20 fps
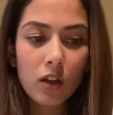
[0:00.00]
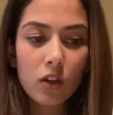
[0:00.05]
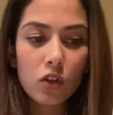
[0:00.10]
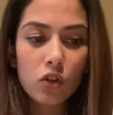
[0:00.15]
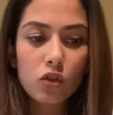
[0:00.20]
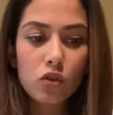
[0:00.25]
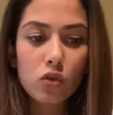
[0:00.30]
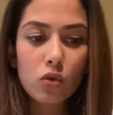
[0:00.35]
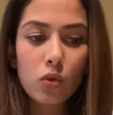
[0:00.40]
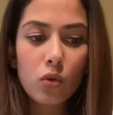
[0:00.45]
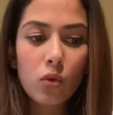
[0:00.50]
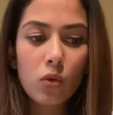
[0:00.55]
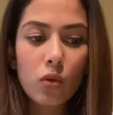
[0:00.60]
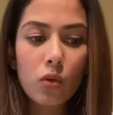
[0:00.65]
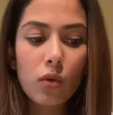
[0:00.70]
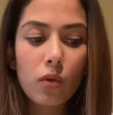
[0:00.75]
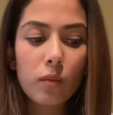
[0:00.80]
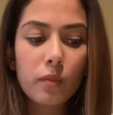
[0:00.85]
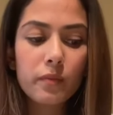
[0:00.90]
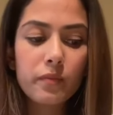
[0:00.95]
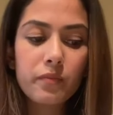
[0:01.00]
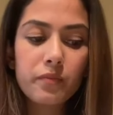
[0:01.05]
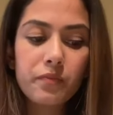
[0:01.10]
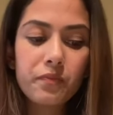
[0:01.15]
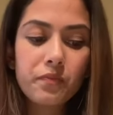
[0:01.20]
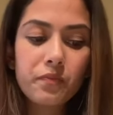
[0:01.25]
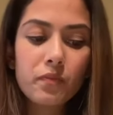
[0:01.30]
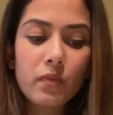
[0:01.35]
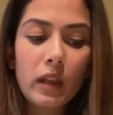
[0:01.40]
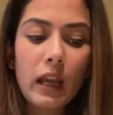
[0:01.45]
So
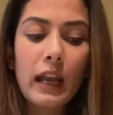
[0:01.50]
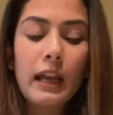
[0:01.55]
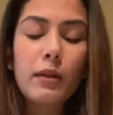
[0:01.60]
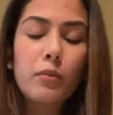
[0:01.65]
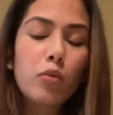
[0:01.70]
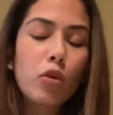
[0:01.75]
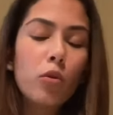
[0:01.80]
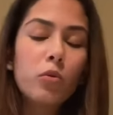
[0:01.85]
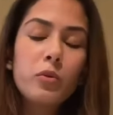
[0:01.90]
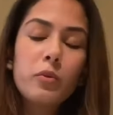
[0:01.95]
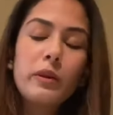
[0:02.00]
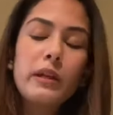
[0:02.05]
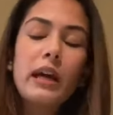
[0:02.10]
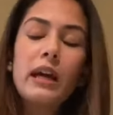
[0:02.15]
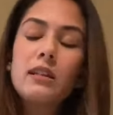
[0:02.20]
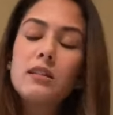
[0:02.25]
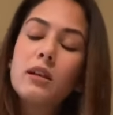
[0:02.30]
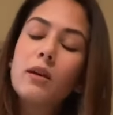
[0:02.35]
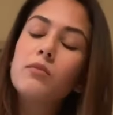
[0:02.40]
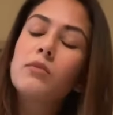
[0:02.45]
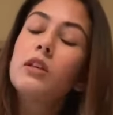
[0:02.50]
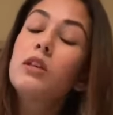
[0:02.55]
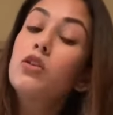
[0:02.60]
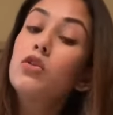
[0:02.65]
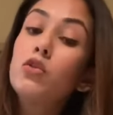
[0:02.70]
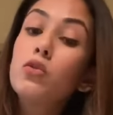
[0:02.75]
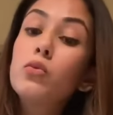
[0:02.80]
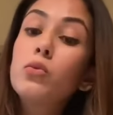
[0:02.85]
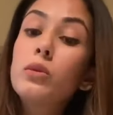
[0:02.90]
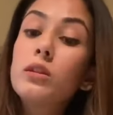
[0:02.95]
it probably had something to
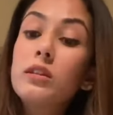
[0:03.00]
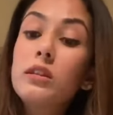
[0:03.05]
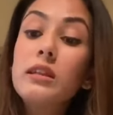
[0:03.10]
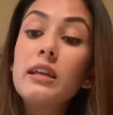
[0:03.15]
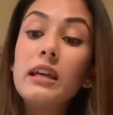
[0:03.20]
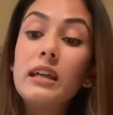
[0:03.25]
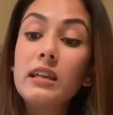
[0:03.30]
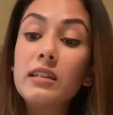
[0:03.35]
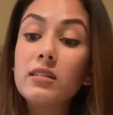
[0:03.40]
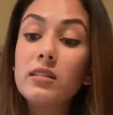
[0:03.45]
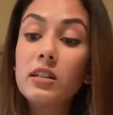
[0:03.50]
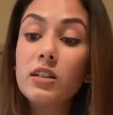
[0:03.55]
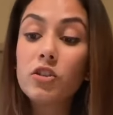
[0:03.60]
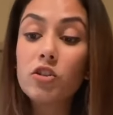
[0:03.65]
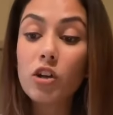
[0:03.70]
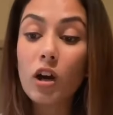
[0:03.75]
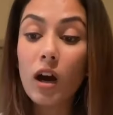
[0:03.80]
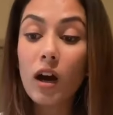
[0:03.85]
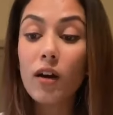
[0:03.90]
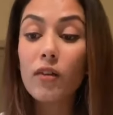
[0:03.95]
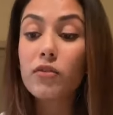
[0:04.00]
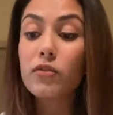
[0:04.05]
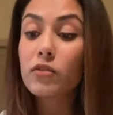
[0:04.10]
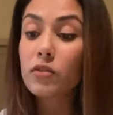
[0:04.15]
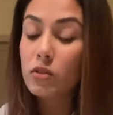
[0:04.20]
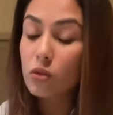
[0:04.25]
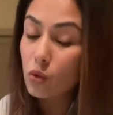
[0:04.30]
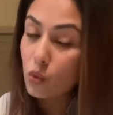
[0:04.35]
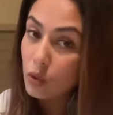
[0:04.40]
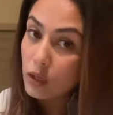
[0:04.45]
do with the AC draft
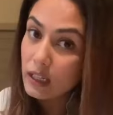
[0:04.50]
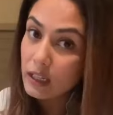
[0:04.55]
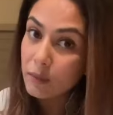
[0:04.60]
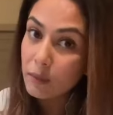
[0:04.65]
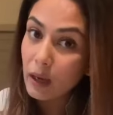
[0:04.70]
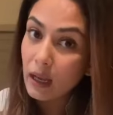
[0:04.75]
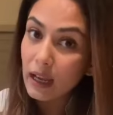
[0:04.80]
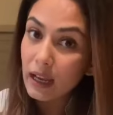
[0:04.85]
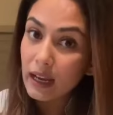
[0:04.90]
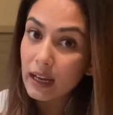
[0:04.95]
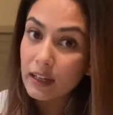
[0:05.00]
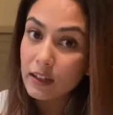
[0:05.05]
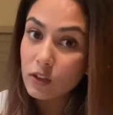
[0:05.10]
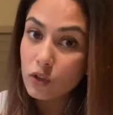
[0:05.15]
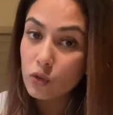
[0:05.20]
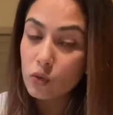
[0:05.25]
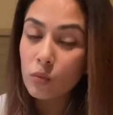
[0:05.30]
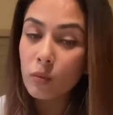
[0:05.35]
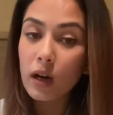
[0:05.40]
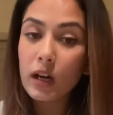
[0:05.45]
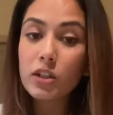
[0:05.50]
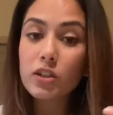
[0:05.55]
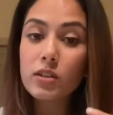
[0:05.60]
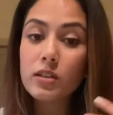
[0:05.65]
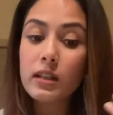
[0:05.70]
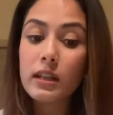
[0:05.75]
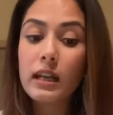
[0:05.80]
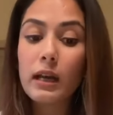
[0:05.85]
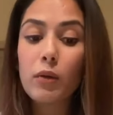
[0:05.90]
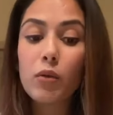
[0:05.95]
cooling my head too much,
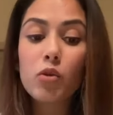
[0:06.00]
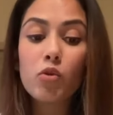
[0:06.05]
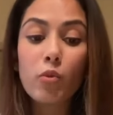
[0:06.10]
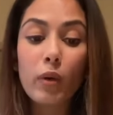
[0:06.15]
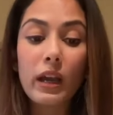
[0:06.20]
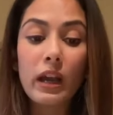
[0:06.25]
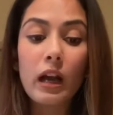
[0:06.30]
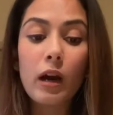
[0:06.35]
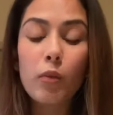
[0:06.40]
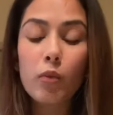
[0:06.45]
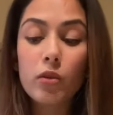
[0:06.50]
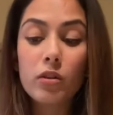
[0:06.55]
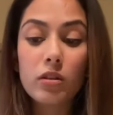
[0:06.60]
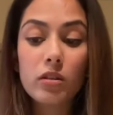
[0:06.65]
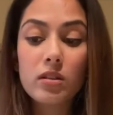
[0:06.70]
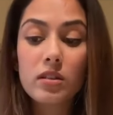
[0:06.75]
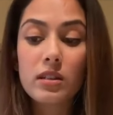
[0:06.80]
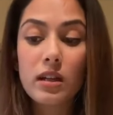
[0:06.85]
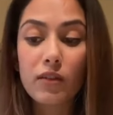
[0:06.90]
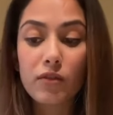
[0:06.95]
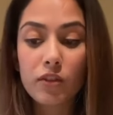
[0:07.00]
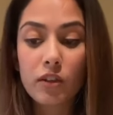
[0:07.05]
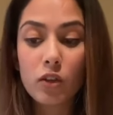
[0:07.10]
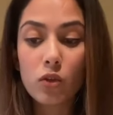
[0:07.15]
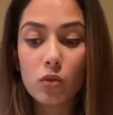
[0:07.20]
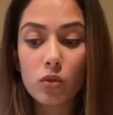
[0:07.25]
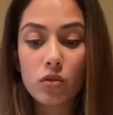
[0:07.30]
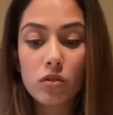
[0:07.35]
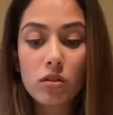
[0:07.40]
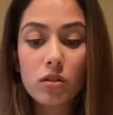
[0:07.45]
and then I would wake up with a stuffy
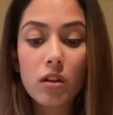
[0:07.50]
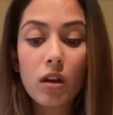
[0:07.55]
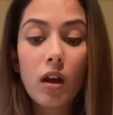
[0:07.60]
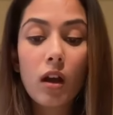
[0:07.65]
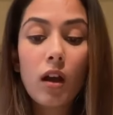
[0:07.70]
nose.